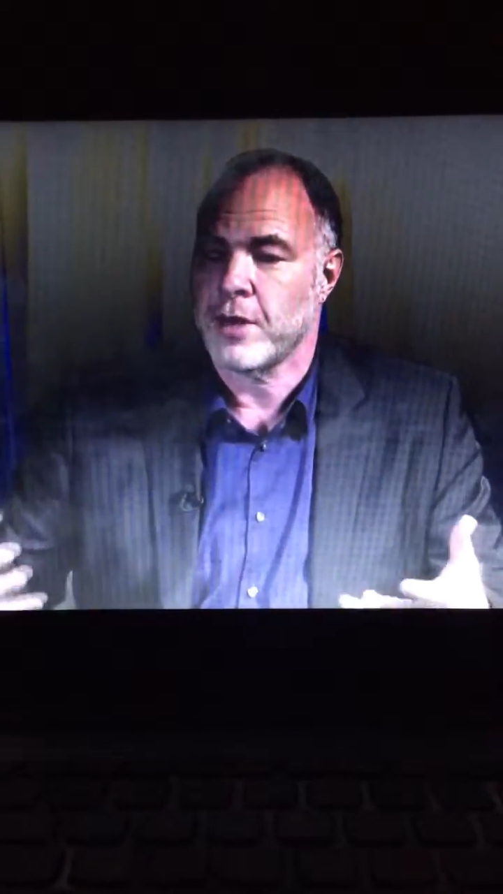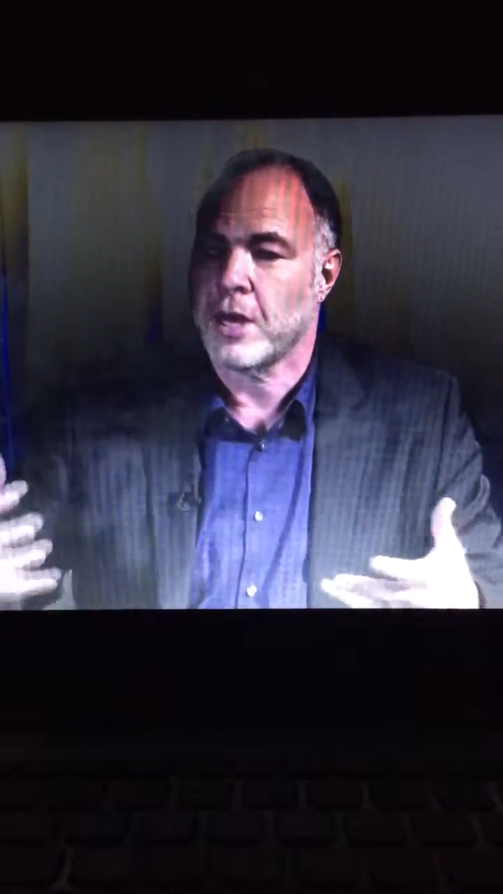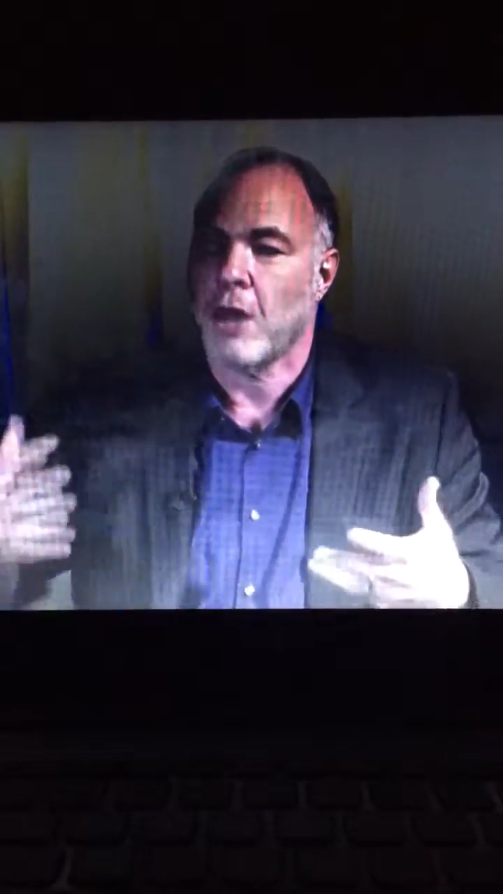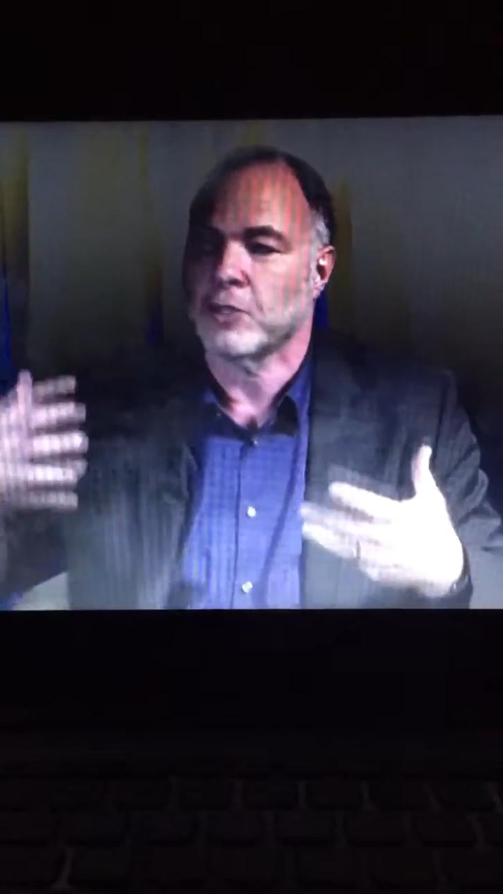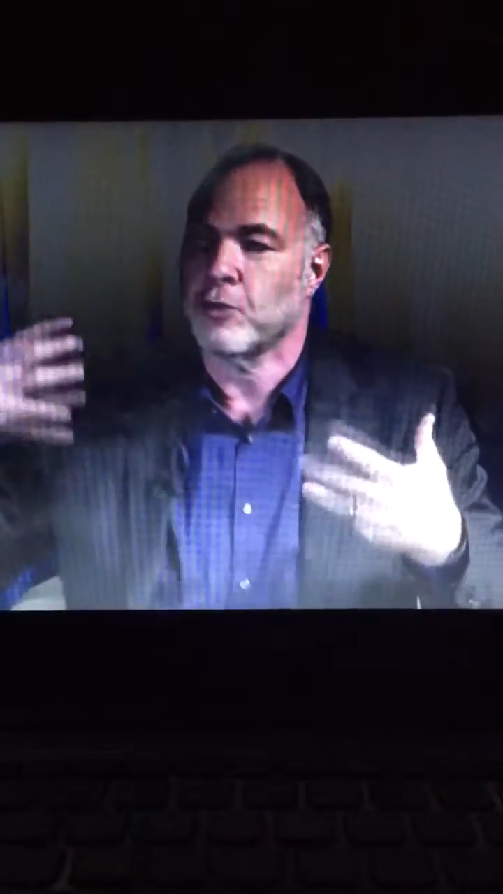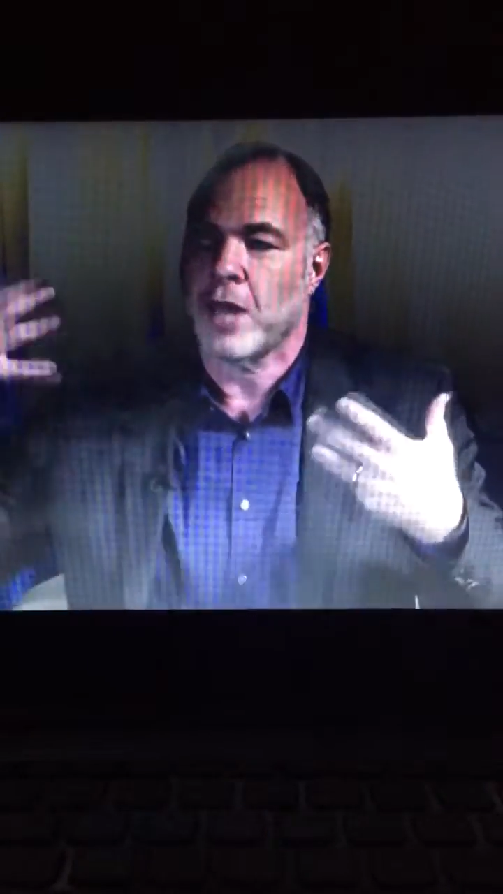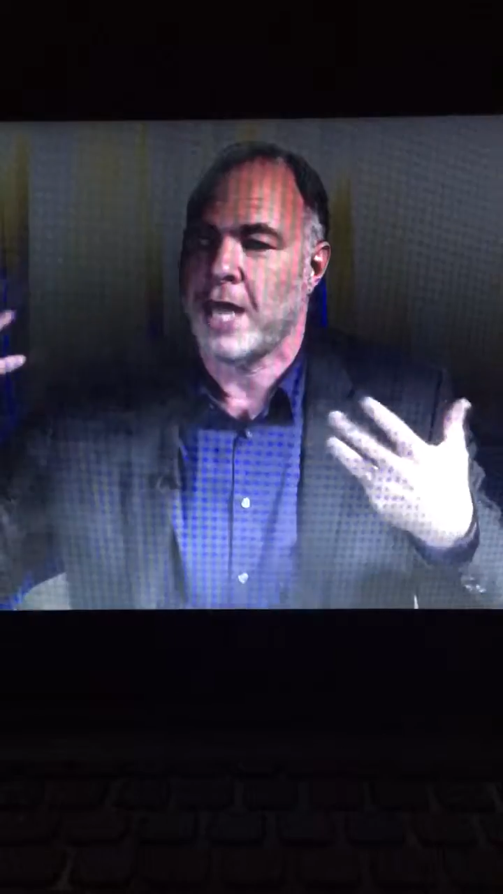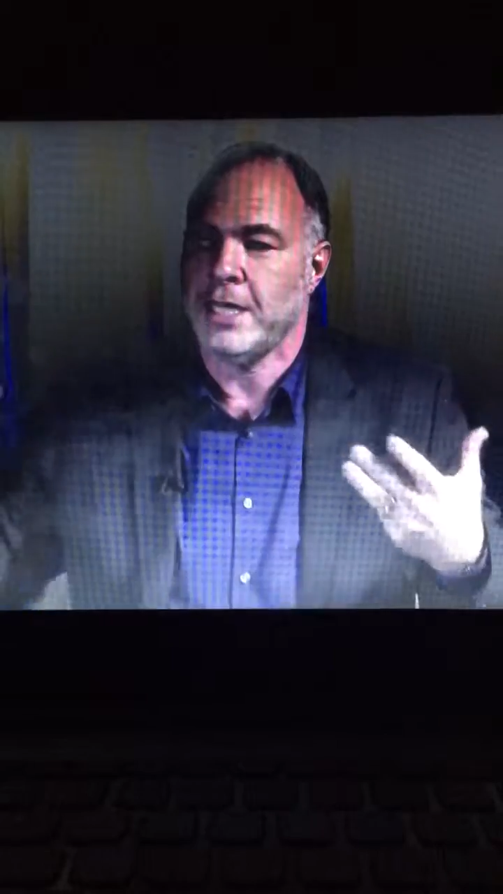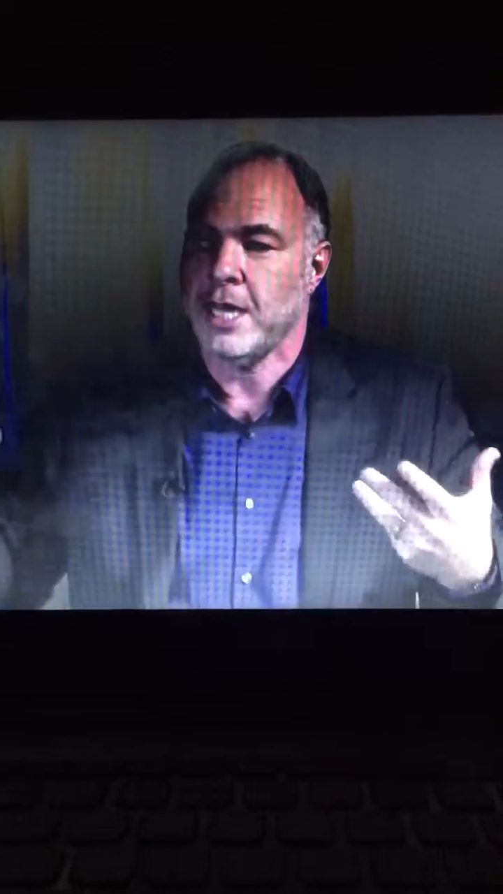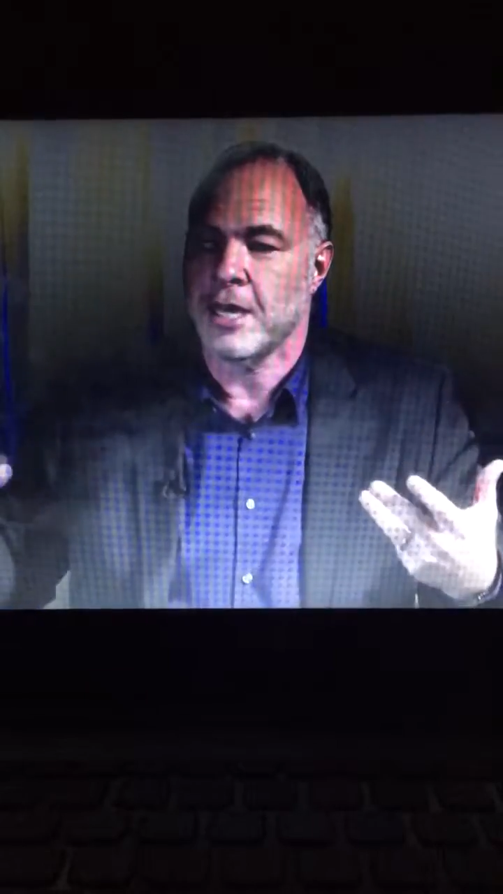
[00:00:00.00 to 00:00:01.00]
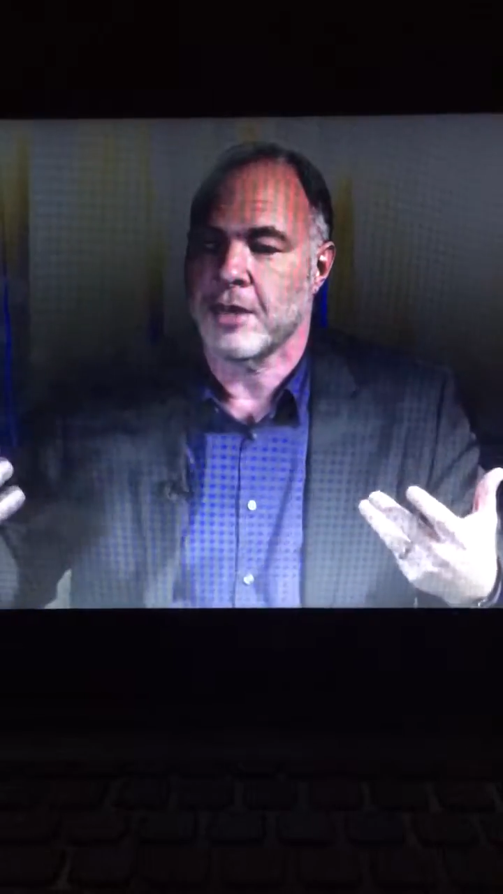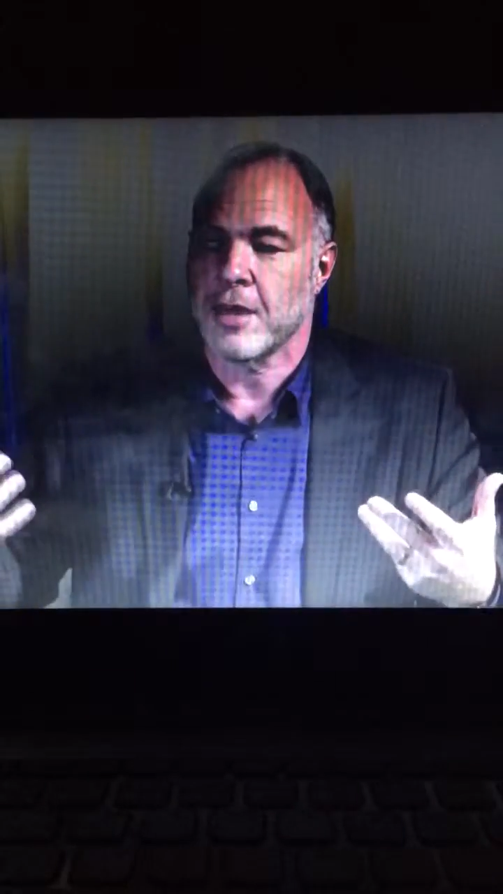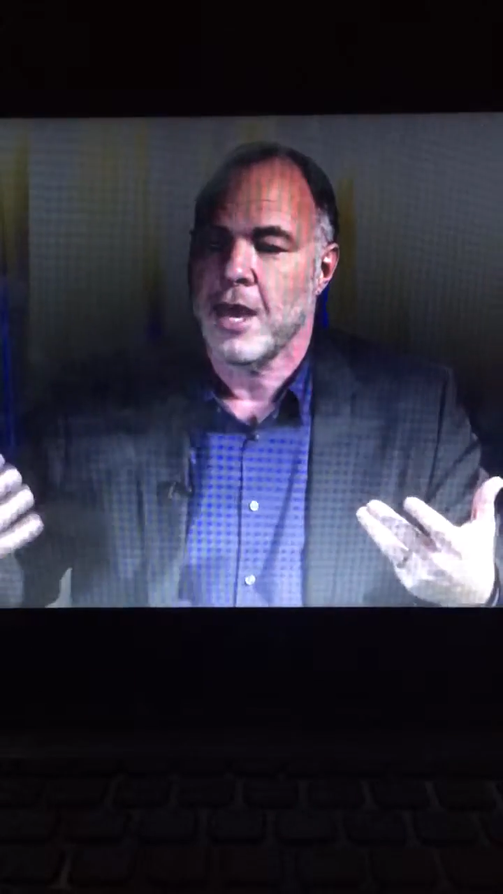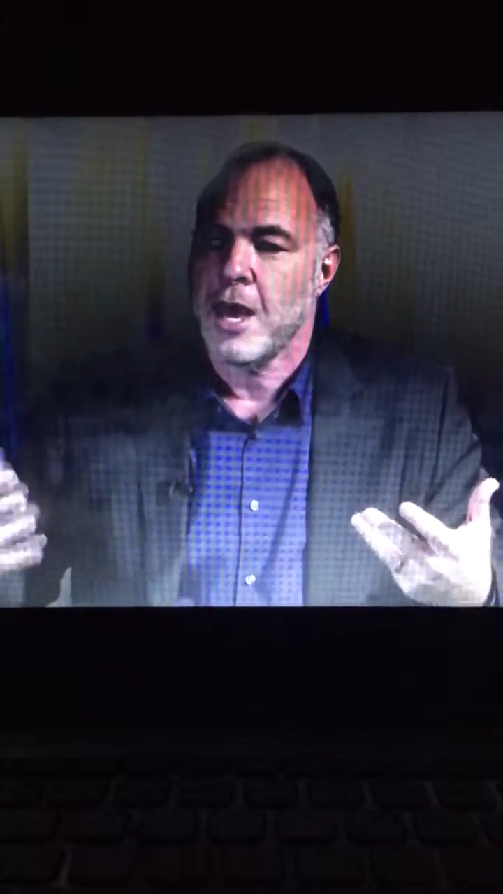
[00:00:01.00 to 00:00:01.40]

cultural ideas